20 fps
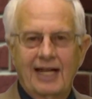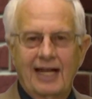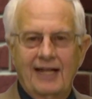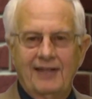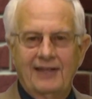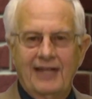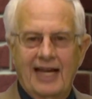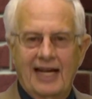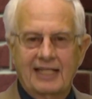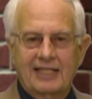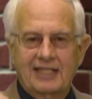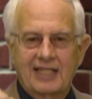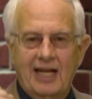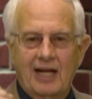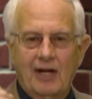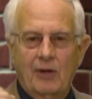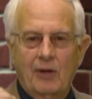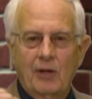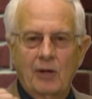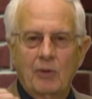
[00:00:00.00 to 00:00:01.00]
And that's
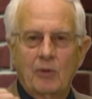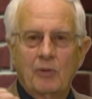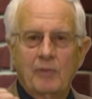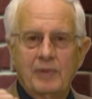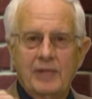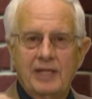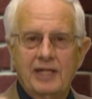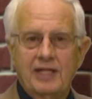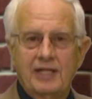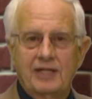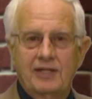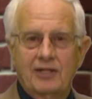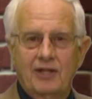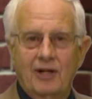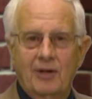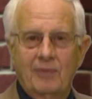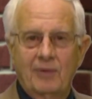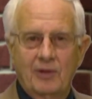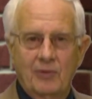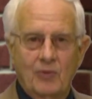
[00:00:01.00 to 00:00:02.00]
how it will be
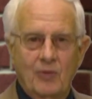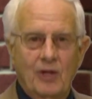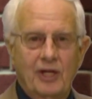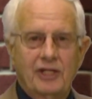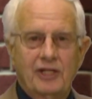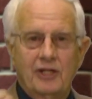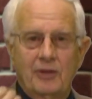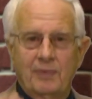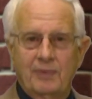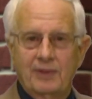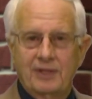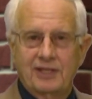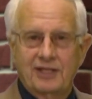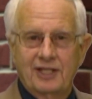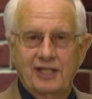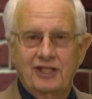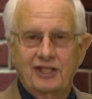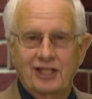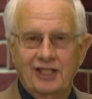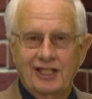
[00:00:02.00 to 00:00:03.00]
determined what your
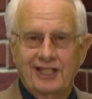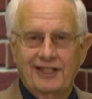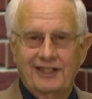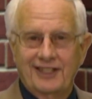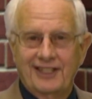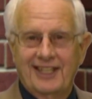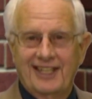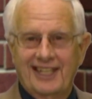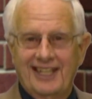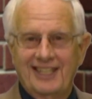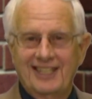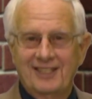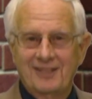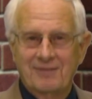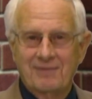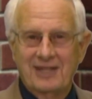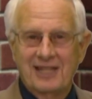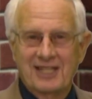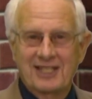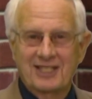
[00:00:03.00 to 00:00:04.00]
position in the
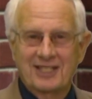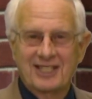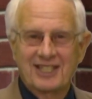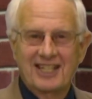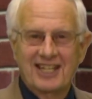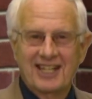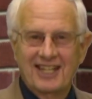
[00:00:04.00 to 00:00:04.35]
kingdom is,